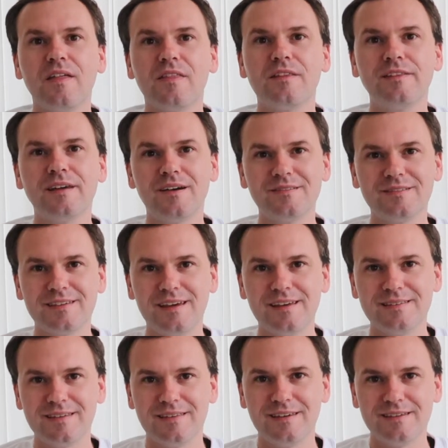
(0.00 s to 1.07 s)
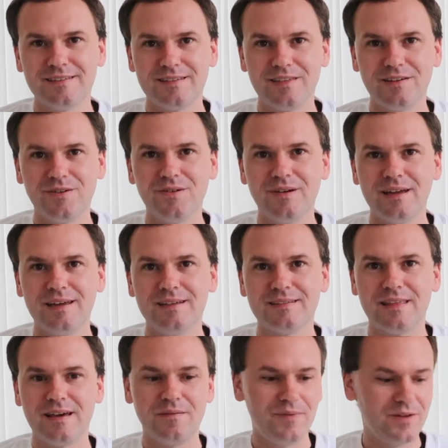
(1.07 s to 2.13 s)
The downside to this though is
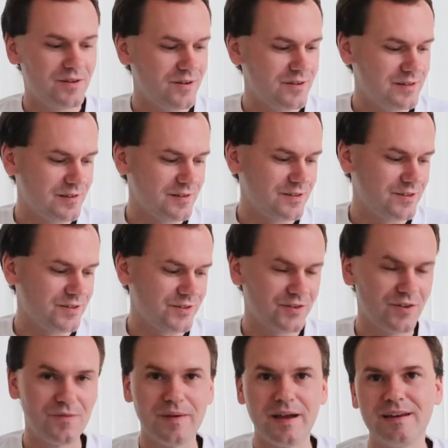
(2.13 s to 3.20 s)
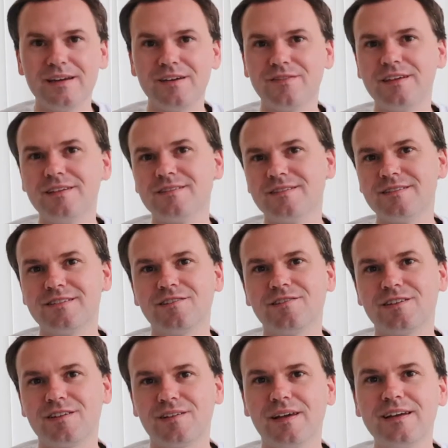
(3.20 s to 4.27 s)
that because there's so many of these in
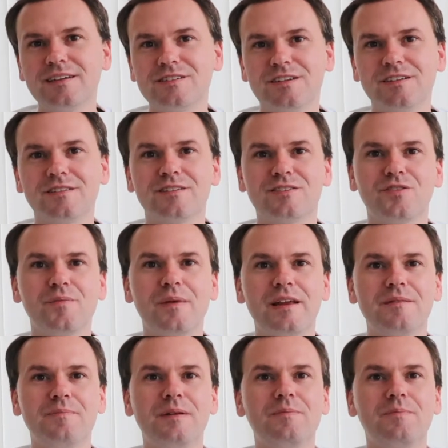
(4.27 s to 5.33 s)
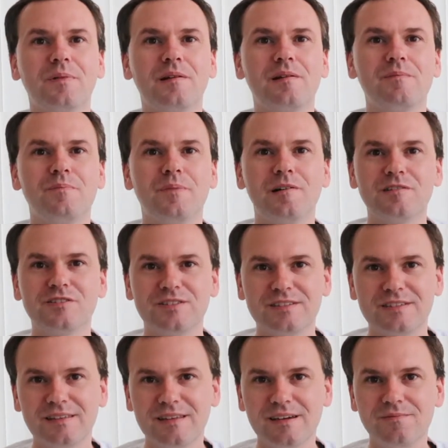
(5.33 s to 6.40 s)
circulation, so many people are
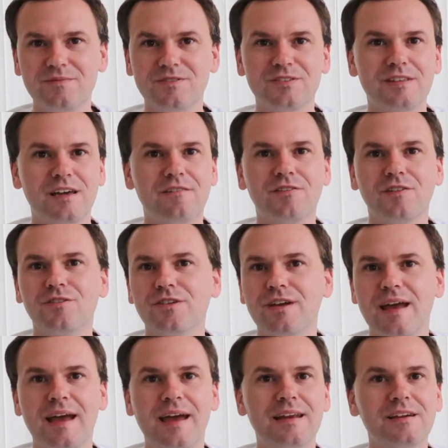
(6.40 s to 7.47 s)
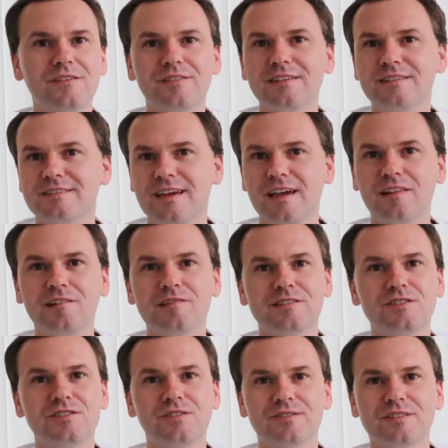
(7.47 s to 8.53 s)
purchasing them, just have a look at any of these sellers
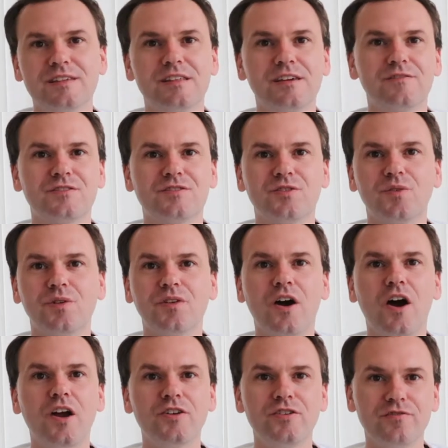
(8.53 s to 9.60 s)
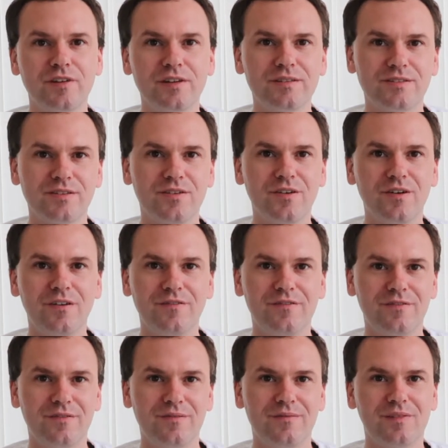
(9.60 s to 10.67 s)
and you'll see they've sold hundreds
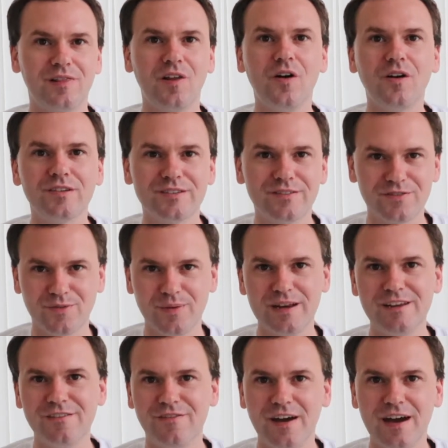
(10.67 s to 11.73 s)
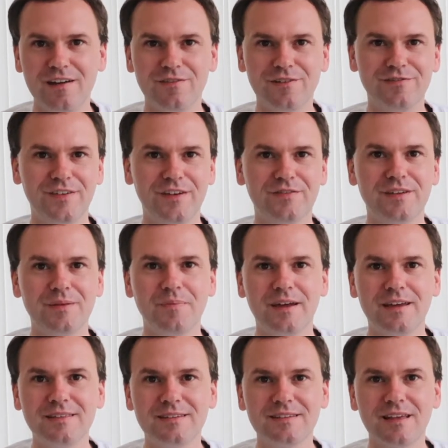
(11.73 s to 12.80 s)
of lots of 25 or 50
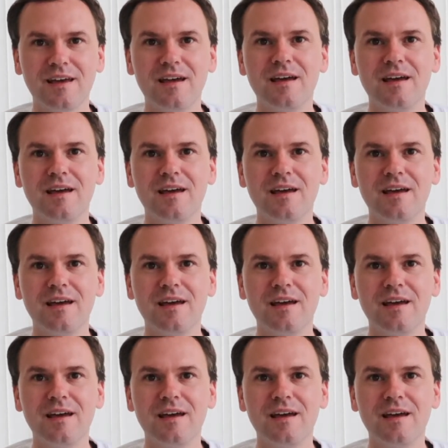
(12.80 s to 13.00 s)
pins.